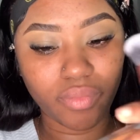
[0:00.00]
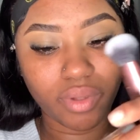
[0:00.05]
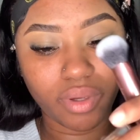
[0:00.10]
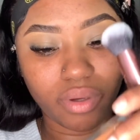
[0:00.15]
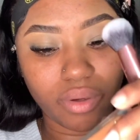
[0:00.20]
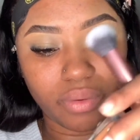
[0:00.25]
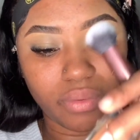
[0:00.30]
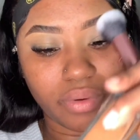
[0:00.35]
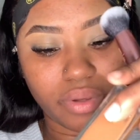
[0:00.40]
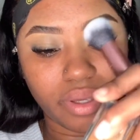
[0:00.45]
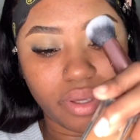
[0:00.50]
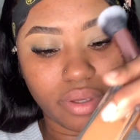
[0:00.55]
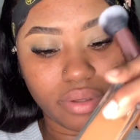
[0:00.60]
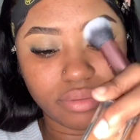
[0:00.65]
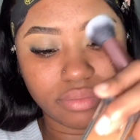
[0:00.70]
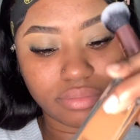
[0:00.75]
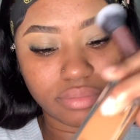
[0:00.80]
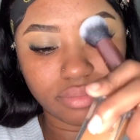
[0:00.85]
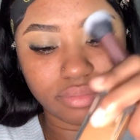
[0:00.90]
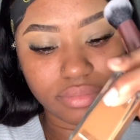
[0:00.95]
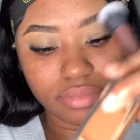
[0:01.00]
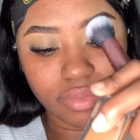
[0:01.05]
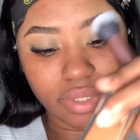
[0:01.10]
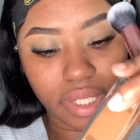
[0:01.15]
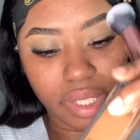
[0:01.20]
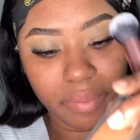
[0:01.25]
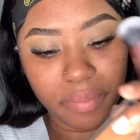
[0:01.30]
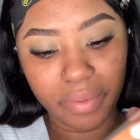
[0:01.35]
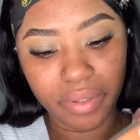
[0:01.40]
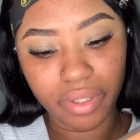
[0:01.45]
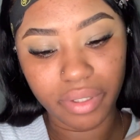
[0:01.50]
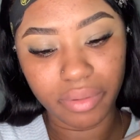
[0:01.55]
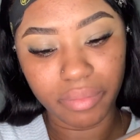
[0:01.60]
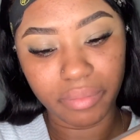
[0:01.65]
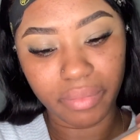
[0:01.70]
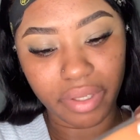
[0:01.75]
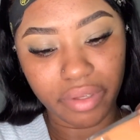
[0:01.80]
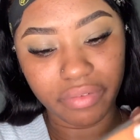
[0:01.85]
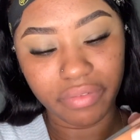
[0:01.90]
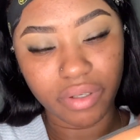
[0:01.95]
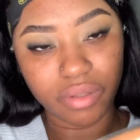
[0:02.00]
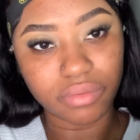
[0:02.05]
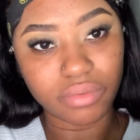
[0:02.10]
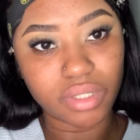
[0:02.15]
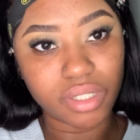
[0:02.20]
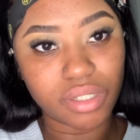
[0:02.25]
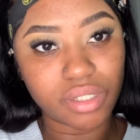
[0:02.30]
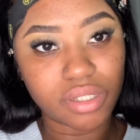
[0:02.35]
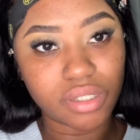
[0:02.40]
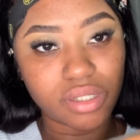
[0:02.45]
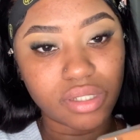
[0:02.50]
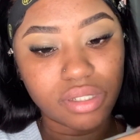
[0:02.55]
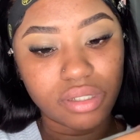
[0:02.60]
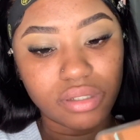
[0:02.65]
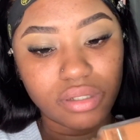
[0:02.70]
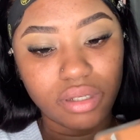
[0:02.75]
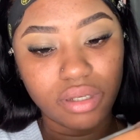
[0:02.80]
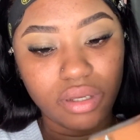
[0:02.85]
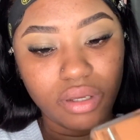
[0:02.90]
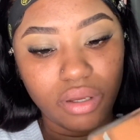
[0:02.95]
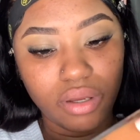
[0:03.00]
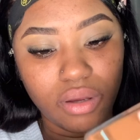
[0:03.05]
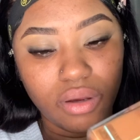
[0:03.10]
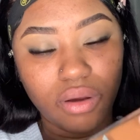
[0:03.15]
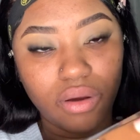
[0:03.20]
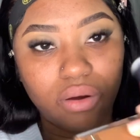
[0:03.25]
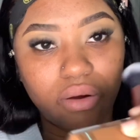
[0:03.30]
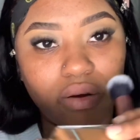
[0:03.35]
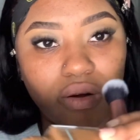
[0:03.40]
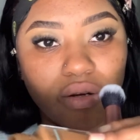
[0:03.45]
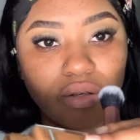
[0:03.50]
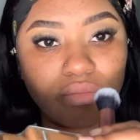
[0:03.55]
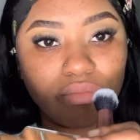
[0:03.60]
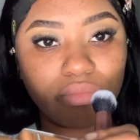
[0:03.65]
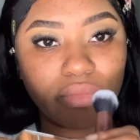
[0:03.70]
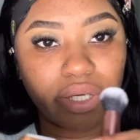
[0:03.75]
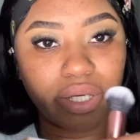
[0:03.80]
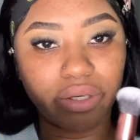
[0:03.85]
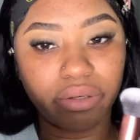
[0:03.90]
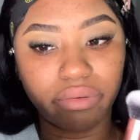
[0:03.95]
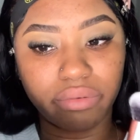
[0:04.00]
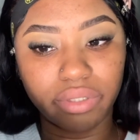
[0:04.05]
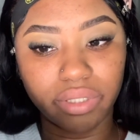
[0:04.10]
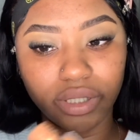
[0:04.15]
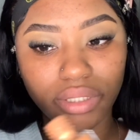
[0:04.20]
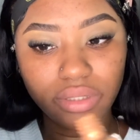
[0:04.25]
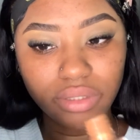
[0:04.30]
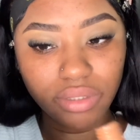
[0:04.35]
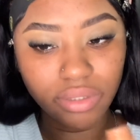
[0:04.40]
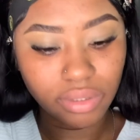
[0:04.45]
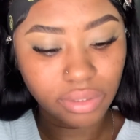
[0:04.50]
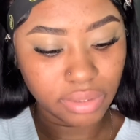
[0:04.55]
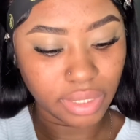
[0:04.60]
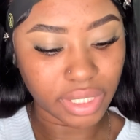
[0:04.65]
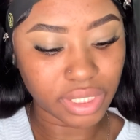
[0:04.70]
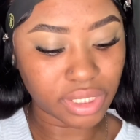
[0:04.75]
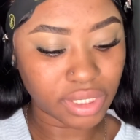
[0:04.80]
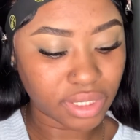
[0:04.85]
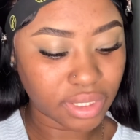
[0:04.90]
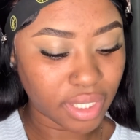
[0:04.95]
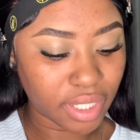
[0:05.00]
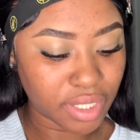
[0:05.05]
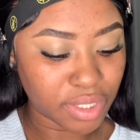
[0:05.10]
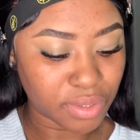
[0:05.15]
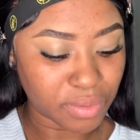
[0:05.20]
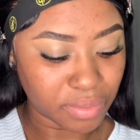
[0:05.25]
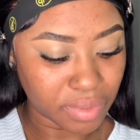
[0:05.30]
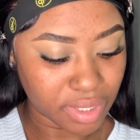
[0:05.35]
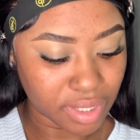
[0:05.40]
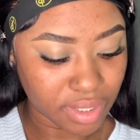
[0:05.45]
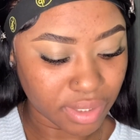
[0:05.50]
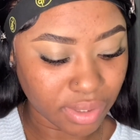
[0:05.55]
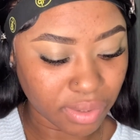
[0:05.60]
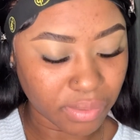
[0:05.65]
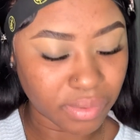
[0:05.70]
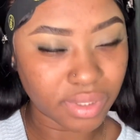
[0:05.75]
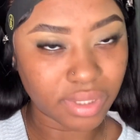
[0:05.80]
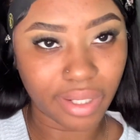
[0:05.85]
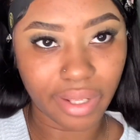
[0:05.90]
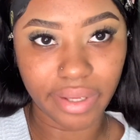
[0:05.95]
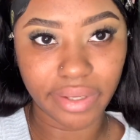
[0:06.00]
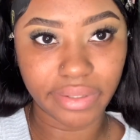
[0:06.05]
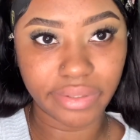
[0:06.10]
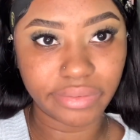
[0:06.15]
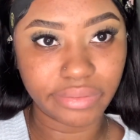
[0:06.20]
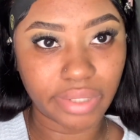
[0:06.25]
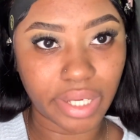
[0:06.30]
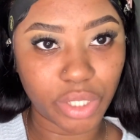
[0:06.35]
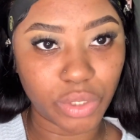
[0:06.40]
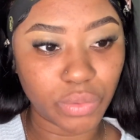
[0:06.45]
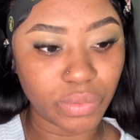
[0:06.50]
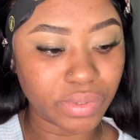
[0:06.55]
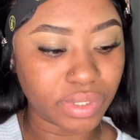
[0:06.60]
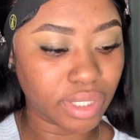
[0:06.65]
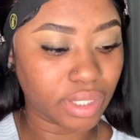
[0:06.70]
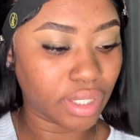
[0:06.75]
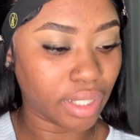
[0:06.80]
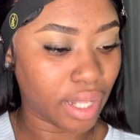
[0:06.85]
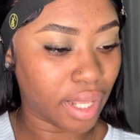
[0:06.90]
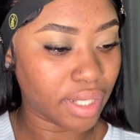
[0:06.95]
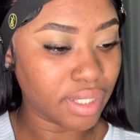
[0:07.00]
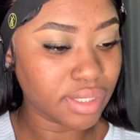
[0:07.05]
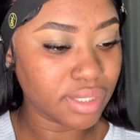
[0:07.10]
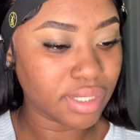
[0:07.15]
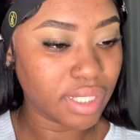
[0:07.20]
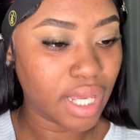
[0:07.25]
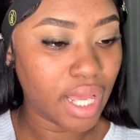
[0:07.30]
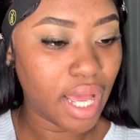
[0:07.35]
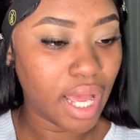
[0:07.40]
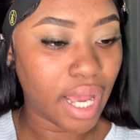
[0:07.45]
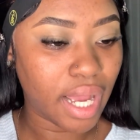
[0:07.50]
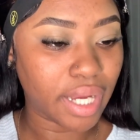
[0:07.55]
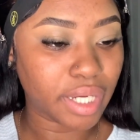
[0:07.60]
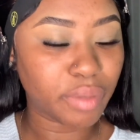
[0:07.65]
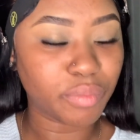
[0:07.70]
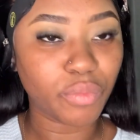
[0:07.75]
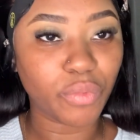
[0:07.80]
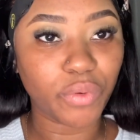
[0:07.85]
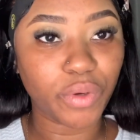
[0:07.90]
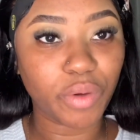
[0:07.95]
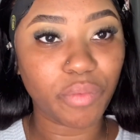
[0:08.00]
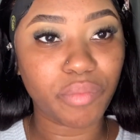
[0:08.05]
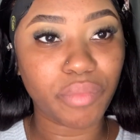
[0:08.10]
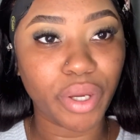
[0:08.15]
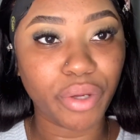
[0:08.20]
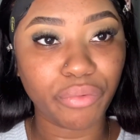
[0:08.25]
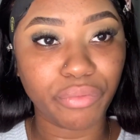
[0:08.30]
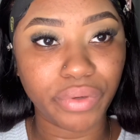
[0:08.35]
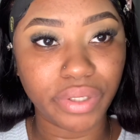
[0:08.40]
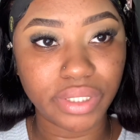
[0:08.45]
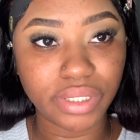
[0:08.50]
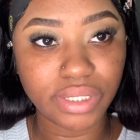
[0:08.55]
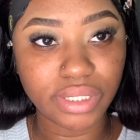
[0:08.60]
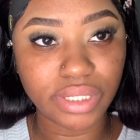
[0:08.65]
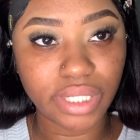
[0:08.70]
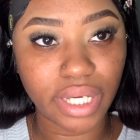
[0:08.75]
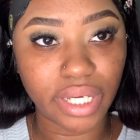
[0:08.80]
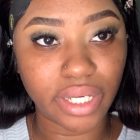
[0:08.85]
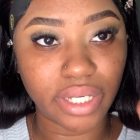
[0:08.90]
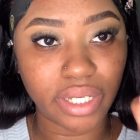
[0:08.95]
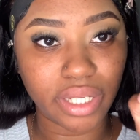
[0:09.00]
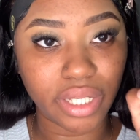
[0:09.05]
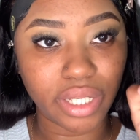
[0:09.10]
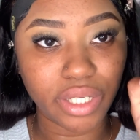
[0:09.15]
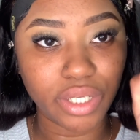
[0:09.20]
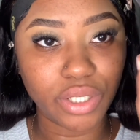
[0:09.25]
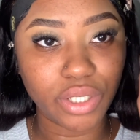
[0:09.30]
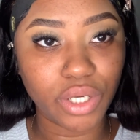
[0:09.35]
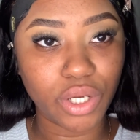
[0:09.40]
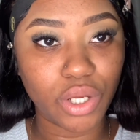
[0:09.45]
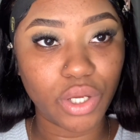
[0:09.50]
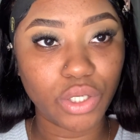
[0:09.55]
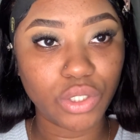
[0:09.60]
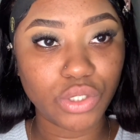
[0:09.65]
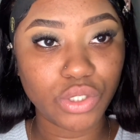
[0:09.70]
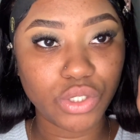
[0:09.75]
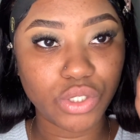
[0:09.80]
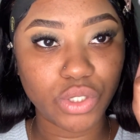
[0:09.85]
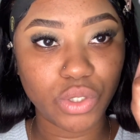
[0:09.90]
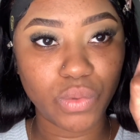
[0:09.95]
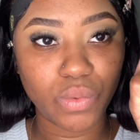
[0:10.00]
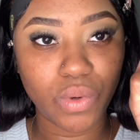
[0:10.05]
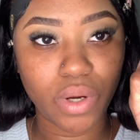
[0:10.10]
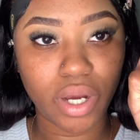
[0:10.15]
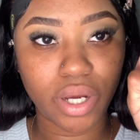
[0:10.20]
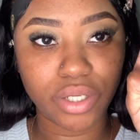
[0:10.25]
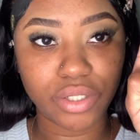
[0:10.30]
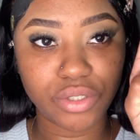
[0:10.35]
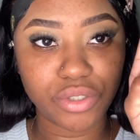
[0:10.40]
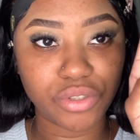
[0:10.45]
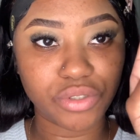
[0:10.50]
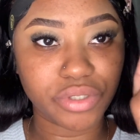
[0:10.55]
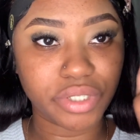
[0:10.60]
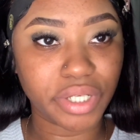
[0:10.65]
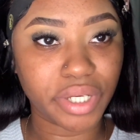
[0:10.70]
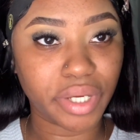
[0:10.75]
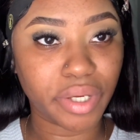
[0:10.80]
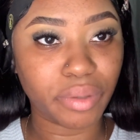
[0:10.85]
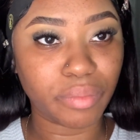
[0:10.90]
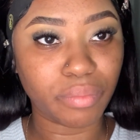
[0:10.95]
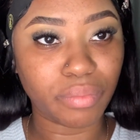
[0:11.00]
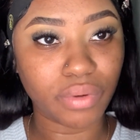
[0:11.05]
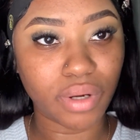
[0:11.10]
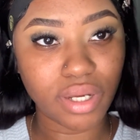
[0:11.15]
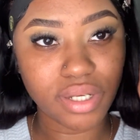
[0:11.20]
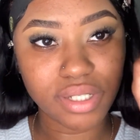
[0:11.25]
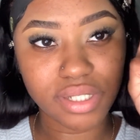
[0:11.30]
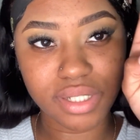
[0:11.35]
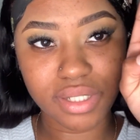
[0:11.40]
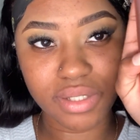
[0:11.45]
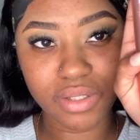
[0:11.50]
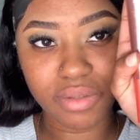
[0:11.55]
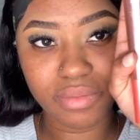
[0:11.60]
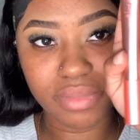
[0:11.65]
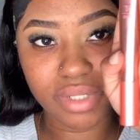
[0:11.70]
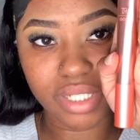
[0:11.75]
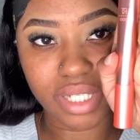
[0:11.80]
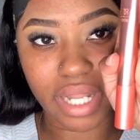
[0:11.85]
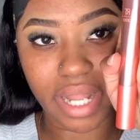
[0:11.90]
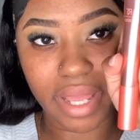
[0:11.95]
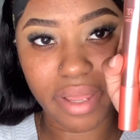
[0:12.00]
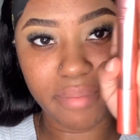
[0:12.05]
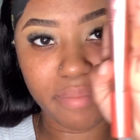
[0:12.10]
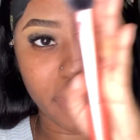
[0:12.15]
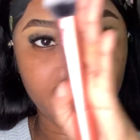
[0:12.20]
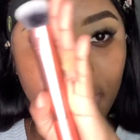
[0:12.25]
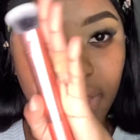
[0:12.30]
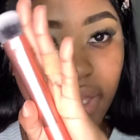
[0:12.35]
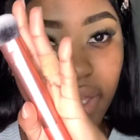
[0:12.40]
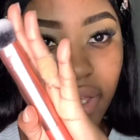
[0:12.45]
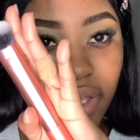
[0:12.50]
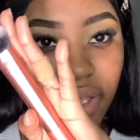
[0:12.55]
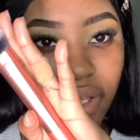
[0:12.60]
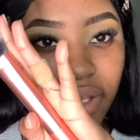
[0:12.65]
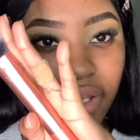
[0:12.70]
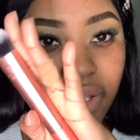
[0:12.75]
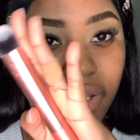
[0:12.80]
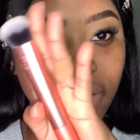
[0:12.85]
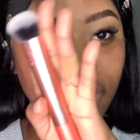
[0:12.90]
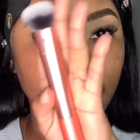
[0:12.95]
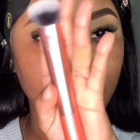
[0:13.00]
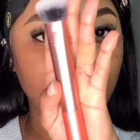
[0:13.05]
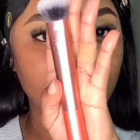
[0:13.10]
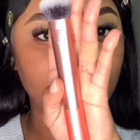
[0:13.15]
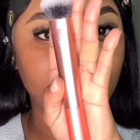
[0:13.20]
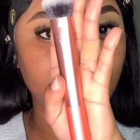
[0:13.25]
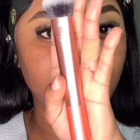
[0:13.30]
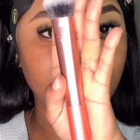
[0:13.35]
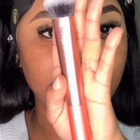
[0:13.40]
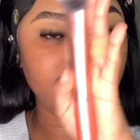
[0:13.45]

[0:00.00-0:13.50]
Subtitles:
Okay. And I put my foundation on my wrist. I just started doing this, so it's like I'm using less. And I'm going in with my Real Technique 200 brush. It's so much light, man. a Real